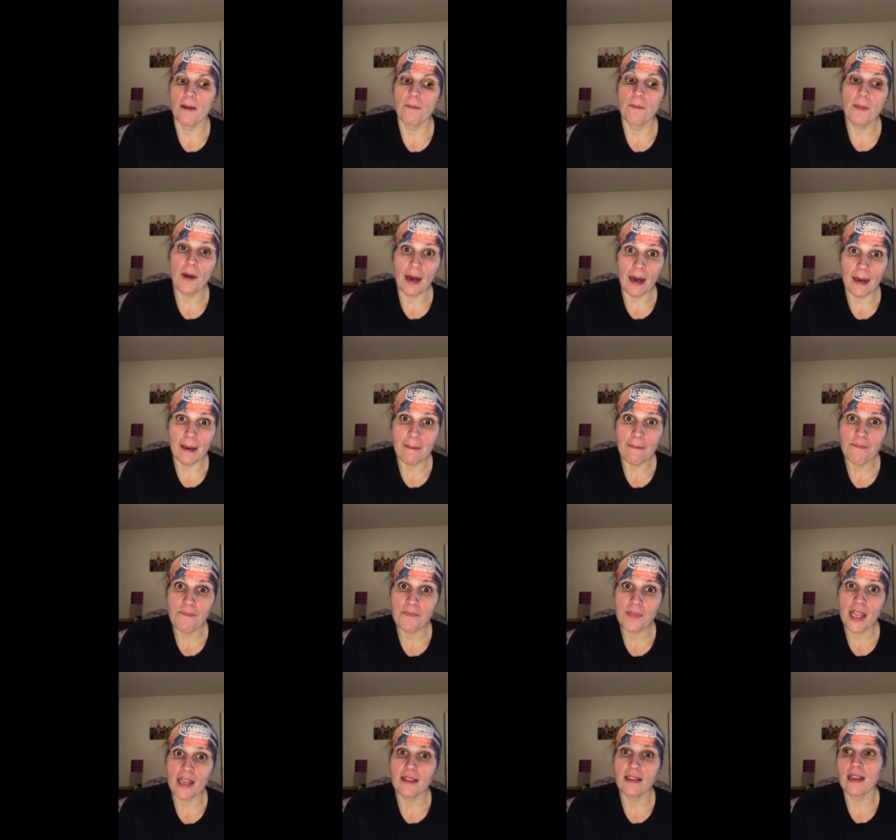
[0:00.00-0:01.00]
but
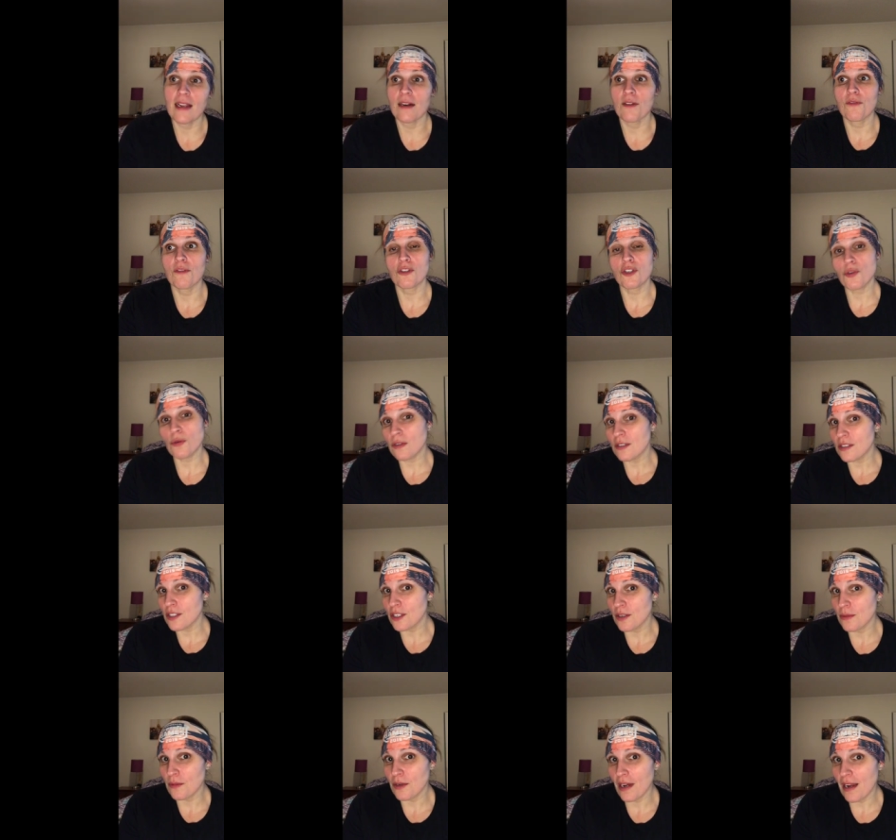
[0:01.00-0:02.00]
at the end of the short
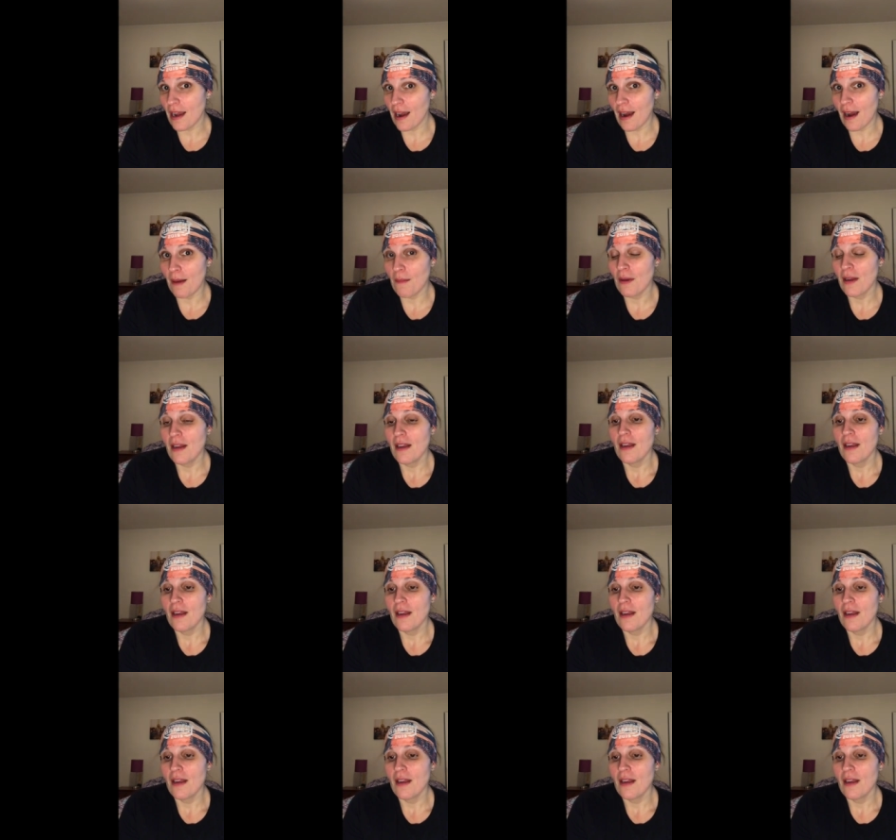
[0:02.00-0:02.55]
term rehab